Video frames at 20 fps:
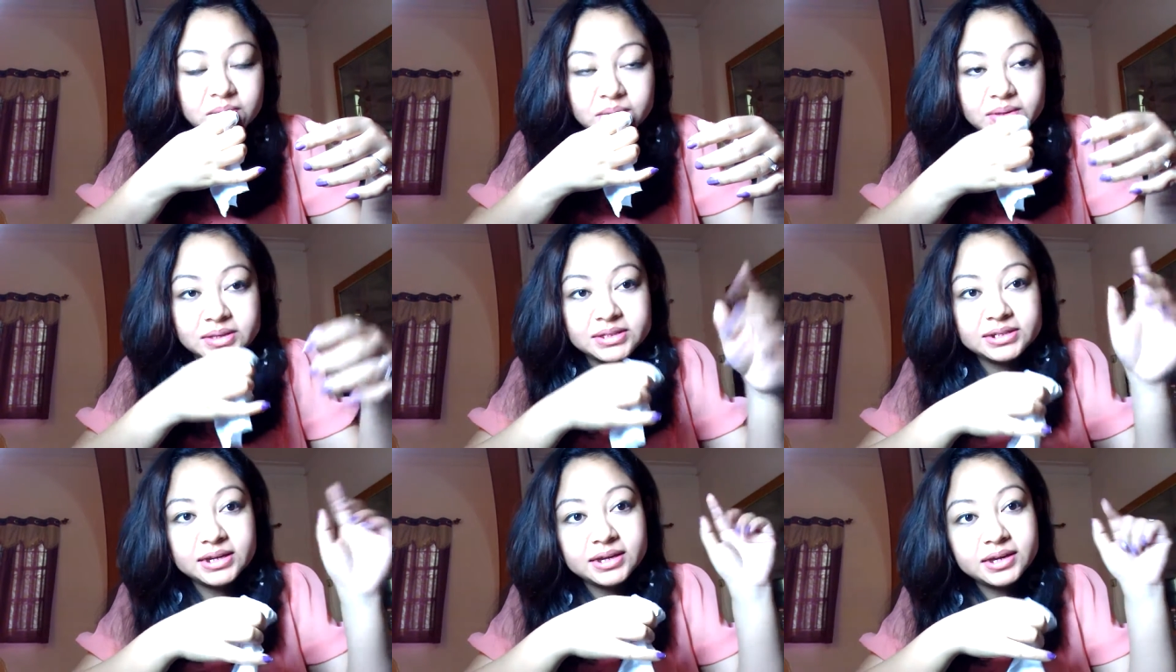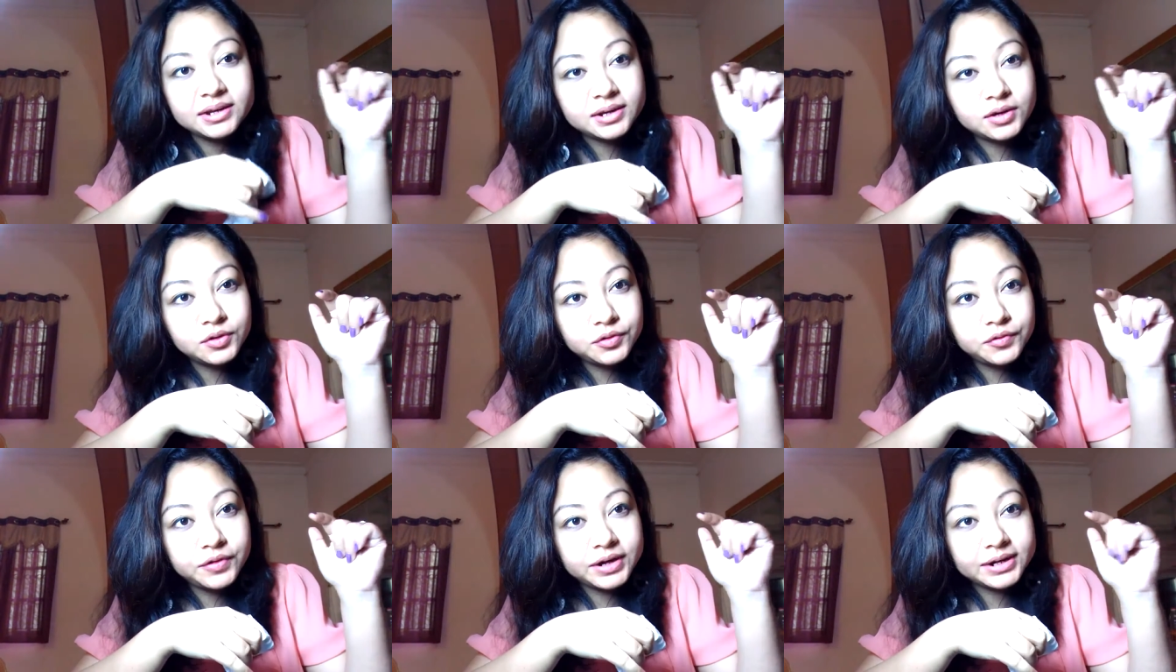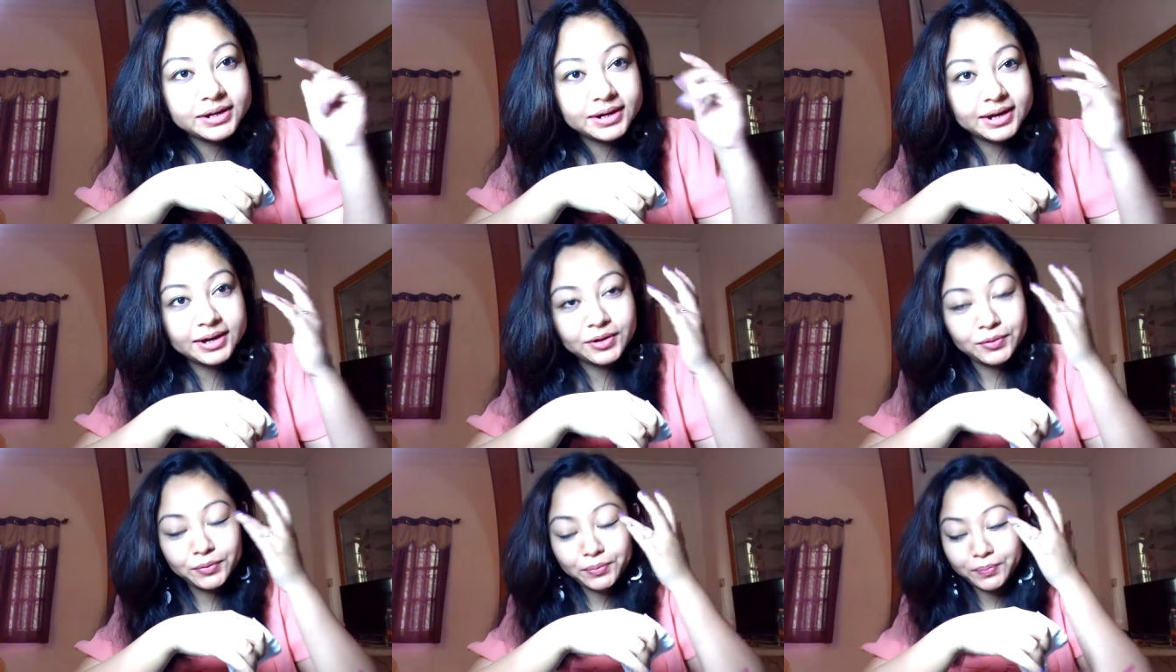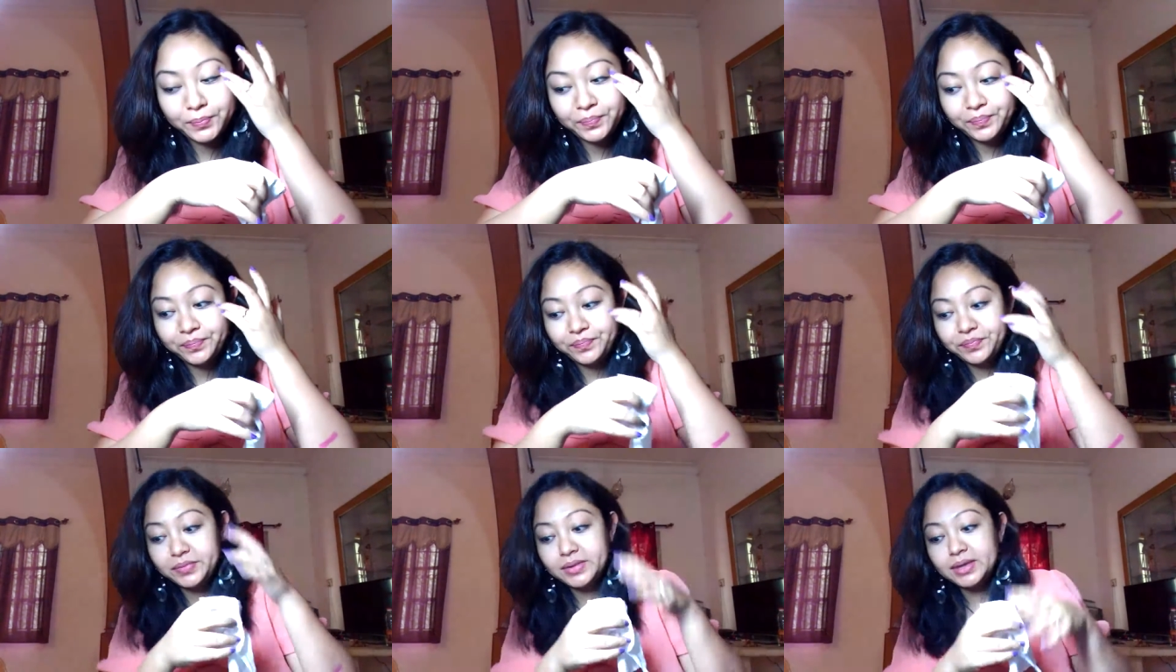take it out right now.
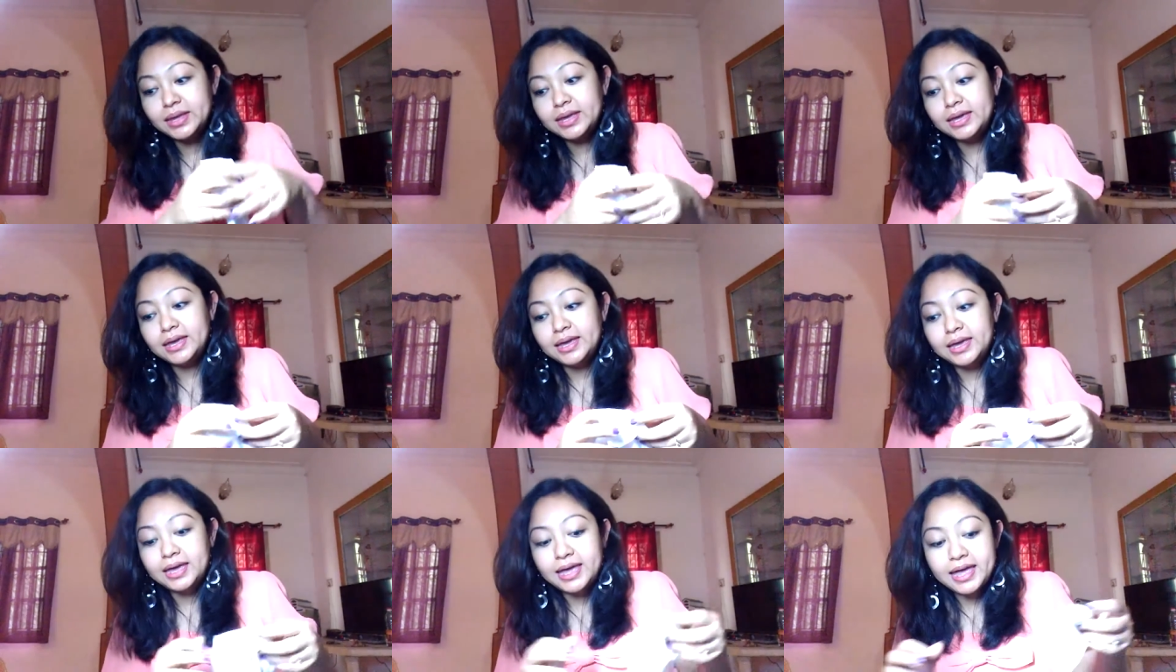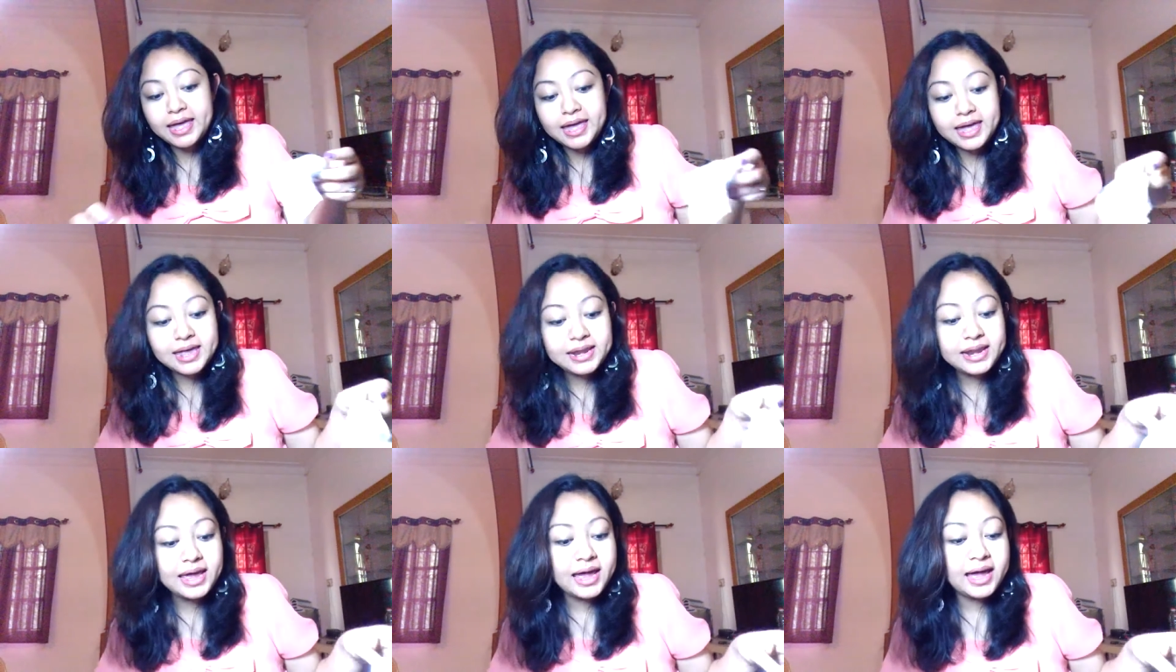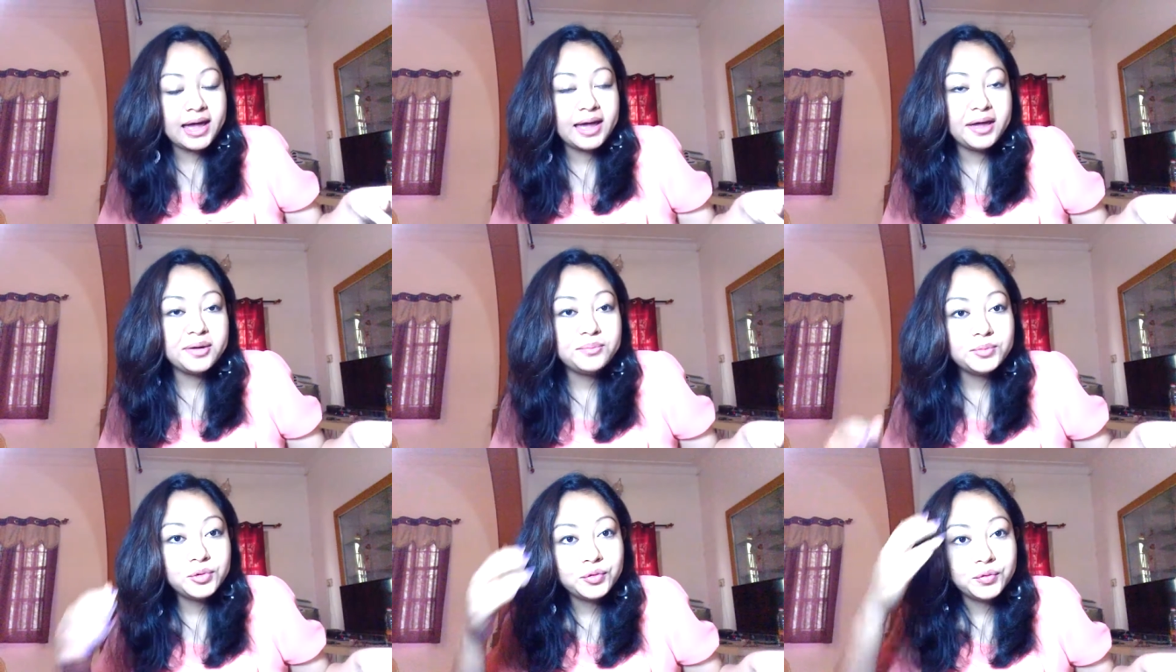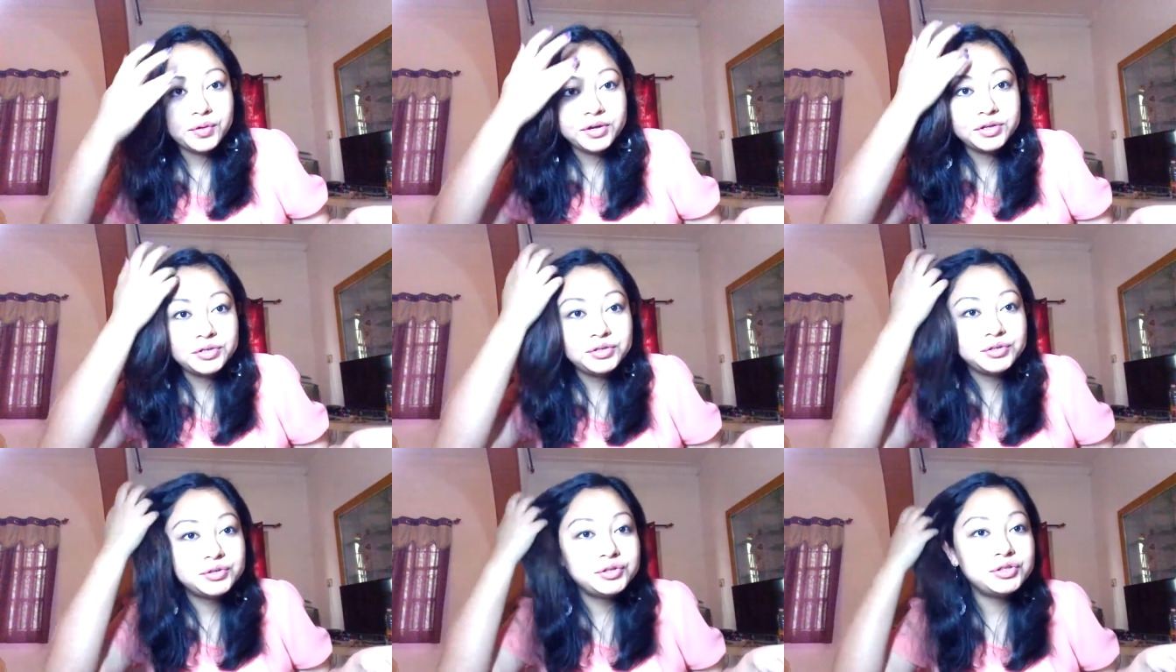And I'm
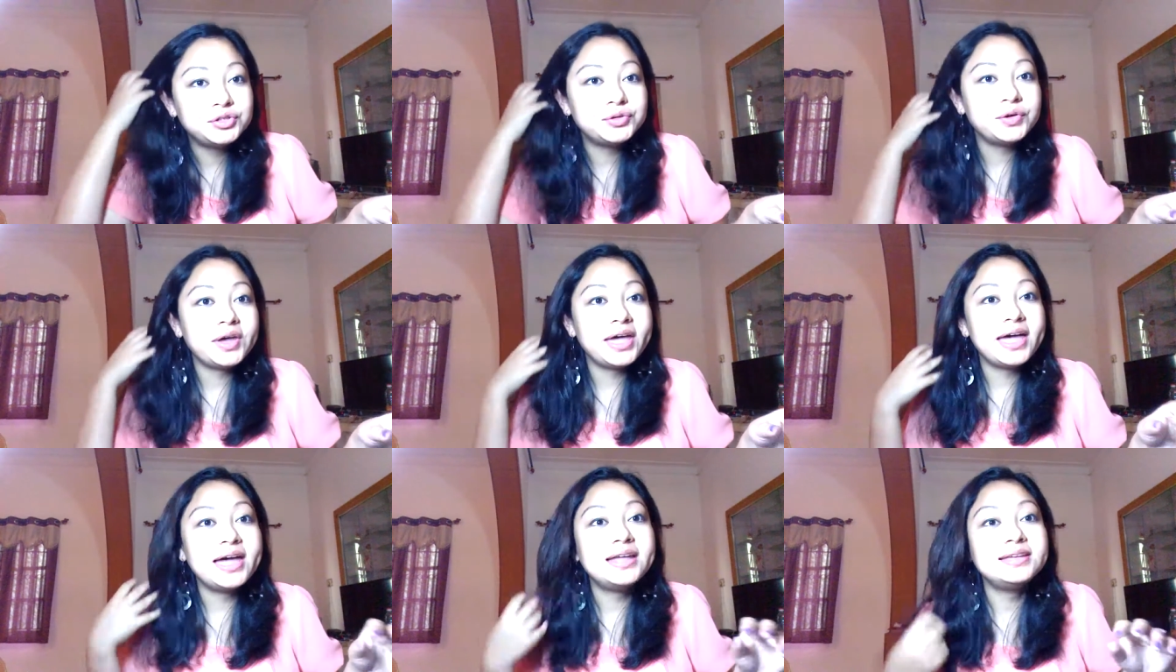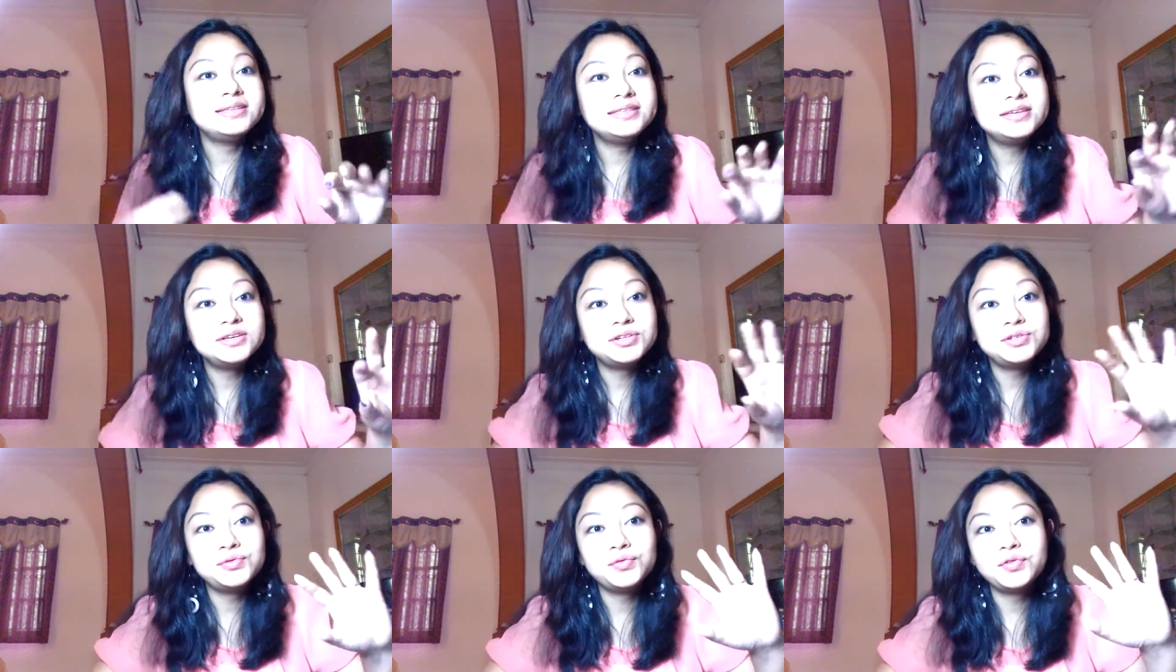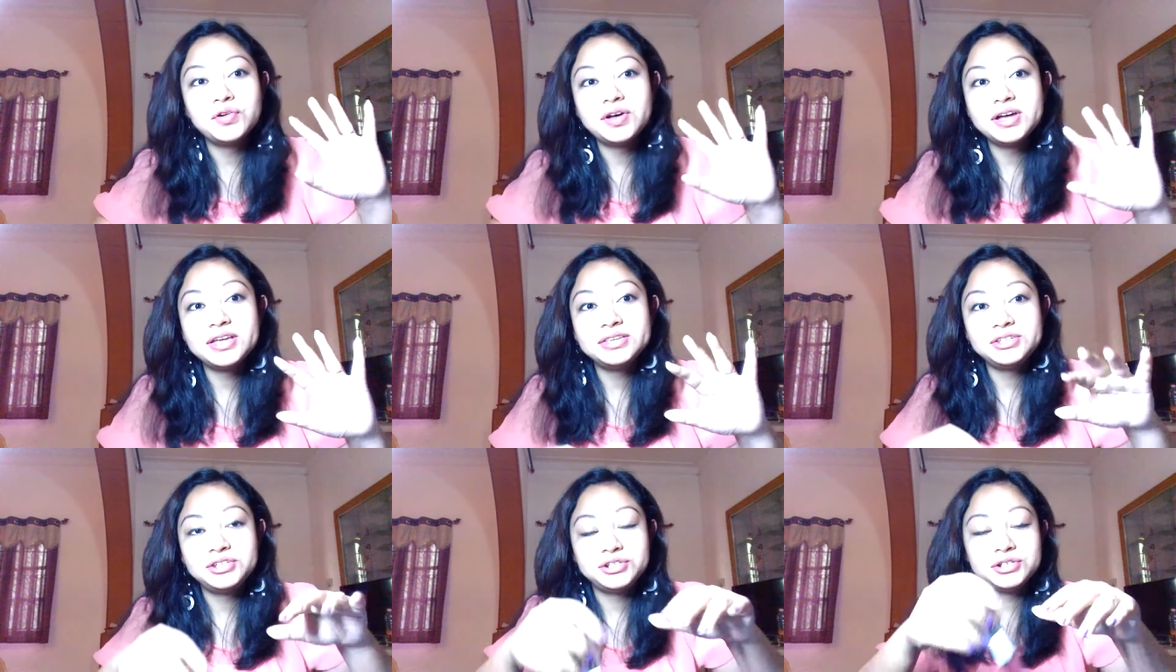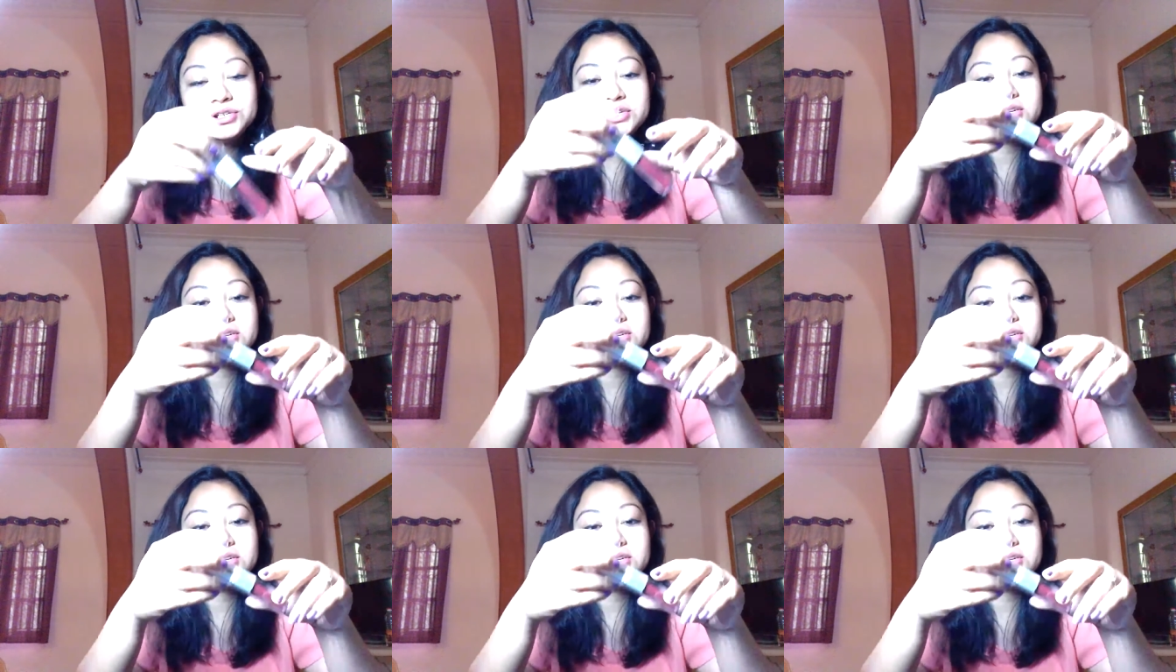going to do another swatch.